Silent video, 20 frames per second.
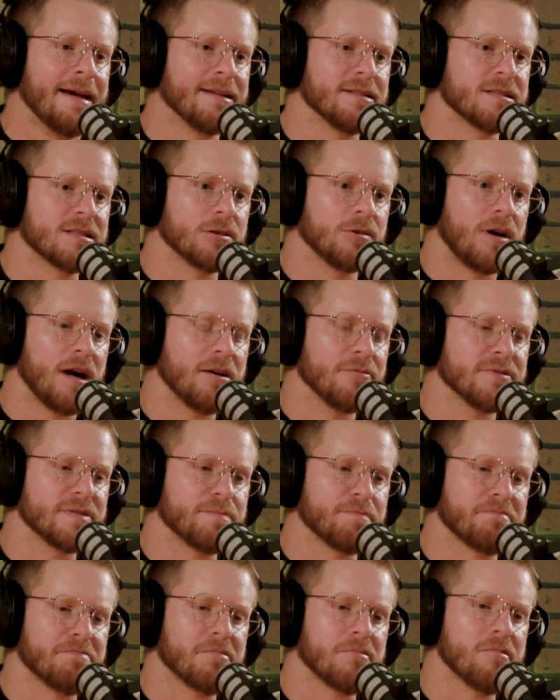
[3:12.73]
And so I
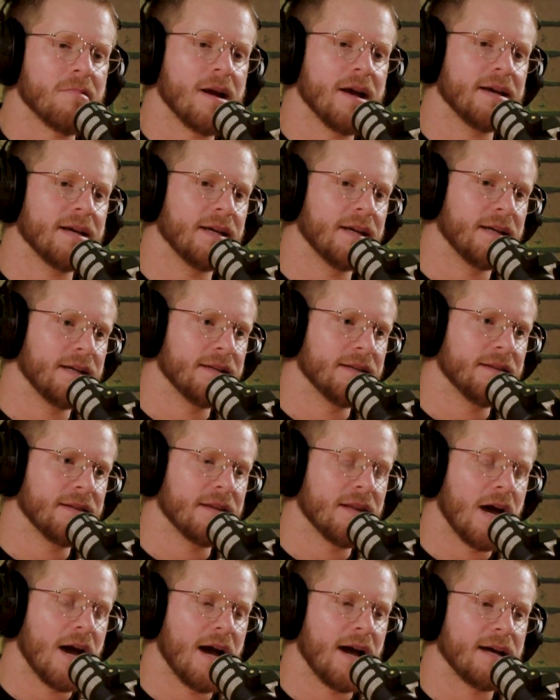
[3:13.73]
was
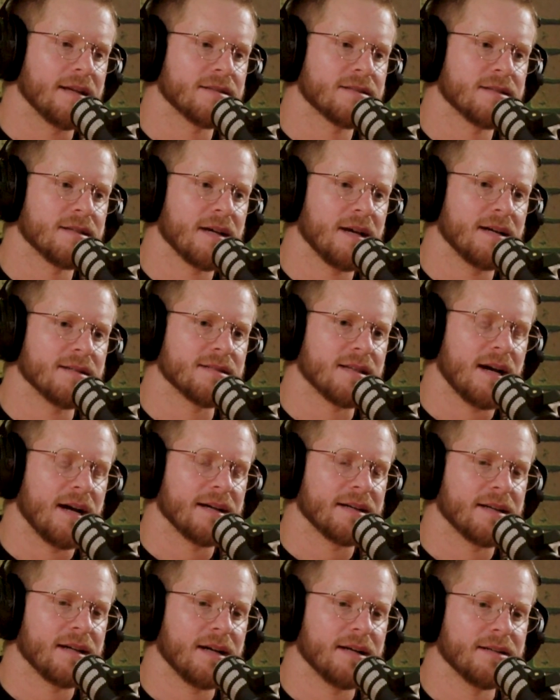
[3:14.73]
praying that as
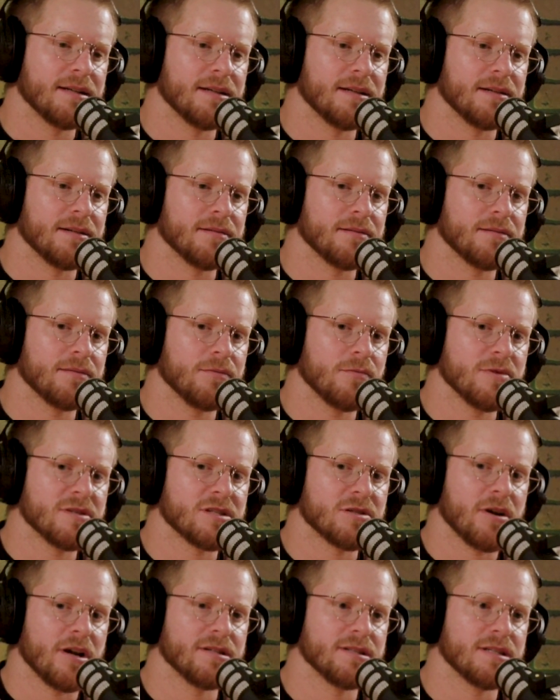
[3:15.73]
I kind of
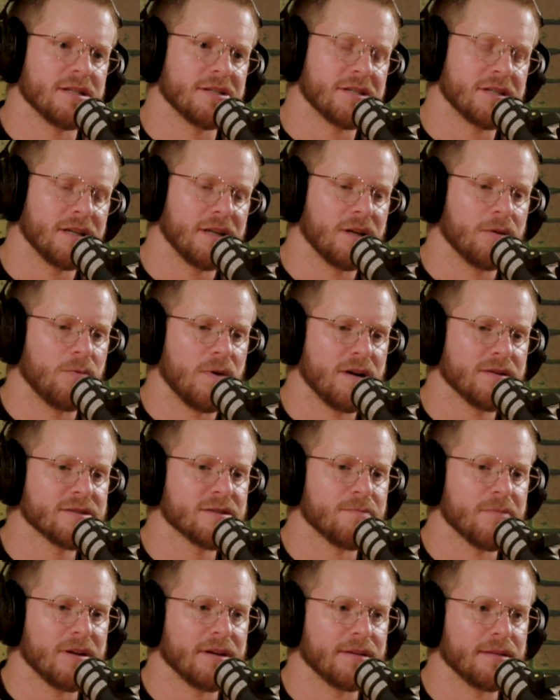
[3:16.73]
was transitioning to
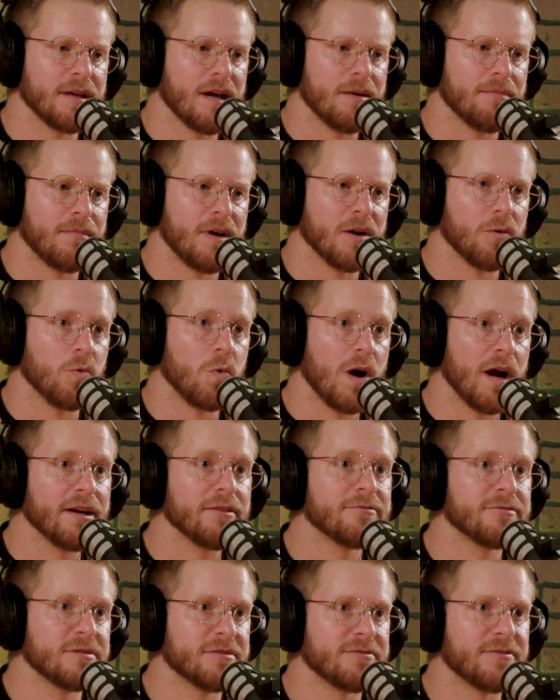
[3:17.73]
Wellspring, that my
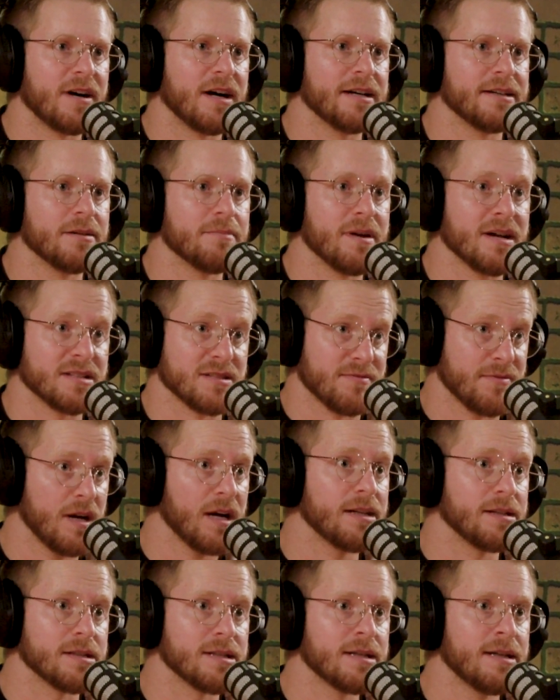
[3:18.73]
wife would find a best
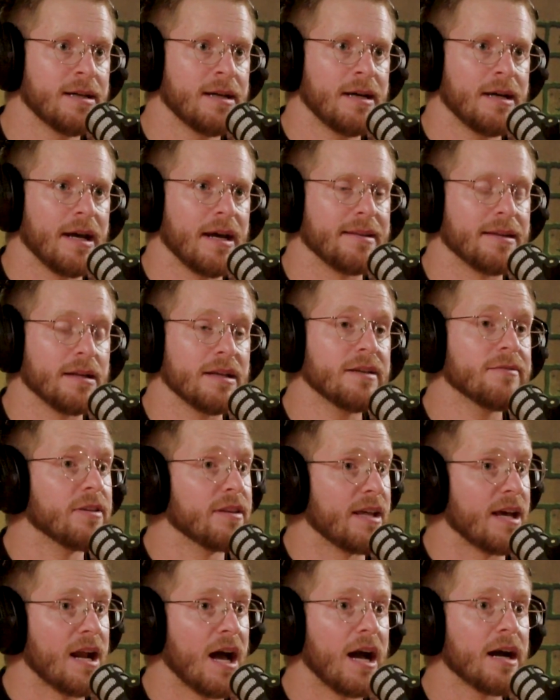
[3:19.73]
friend and that
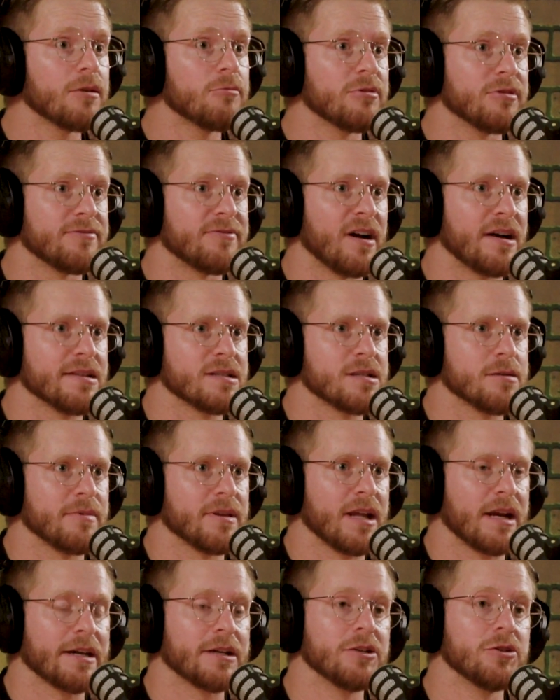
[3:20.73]
even that I would find
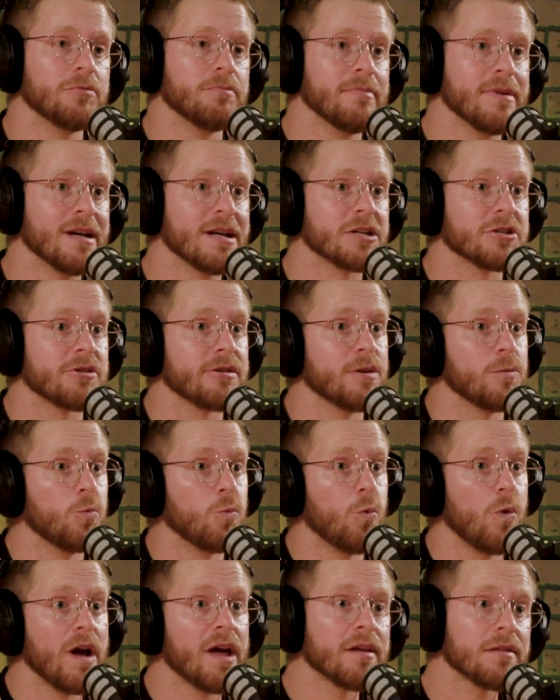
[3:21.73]
someone that I could do ministry
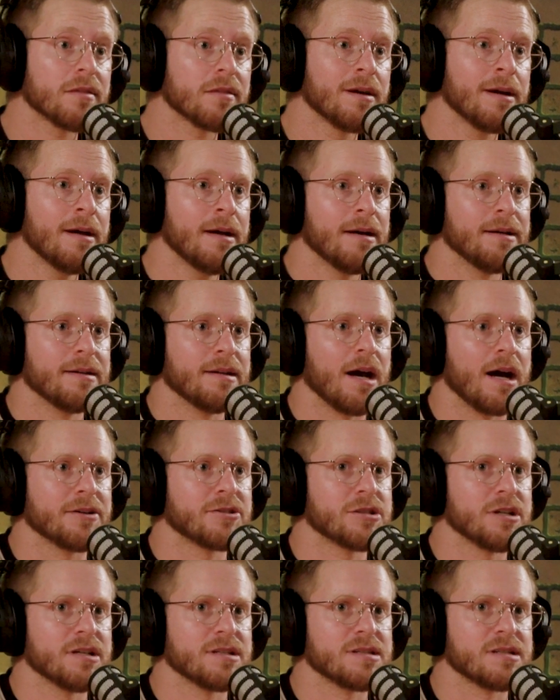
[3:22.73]
with,
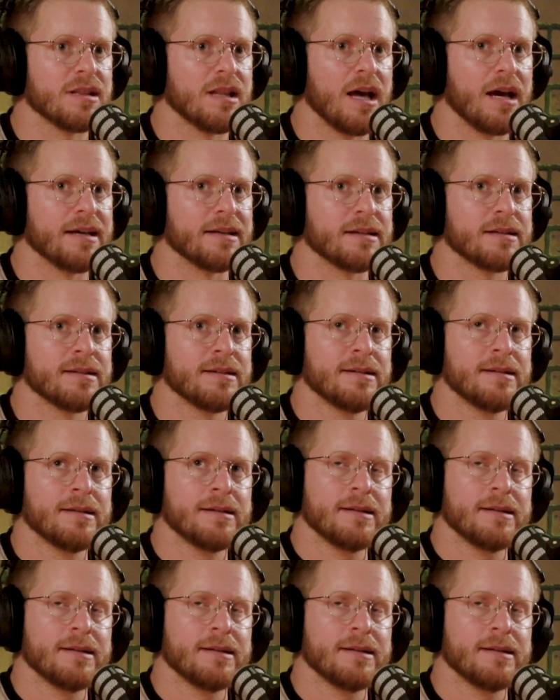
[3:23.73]
not just like